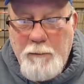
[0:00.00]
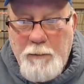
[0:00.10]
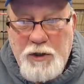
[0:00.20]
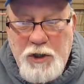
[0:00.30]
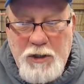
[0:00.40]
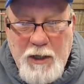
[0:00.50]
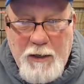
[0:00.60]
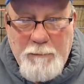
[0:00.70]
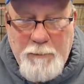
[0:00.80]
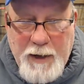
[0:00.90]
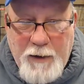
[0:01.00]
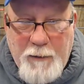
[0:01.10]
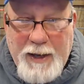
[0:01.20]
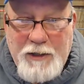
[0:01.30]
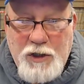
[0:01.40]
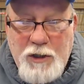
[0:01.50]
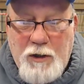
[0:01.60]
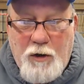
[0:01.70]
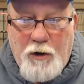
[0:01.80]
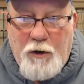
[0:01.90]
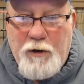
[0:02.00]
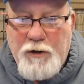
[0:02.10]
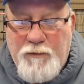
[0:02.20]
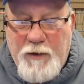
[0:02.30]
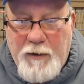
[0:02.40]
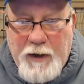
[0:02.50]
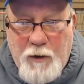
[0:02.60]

But she's getting better at it. She learns very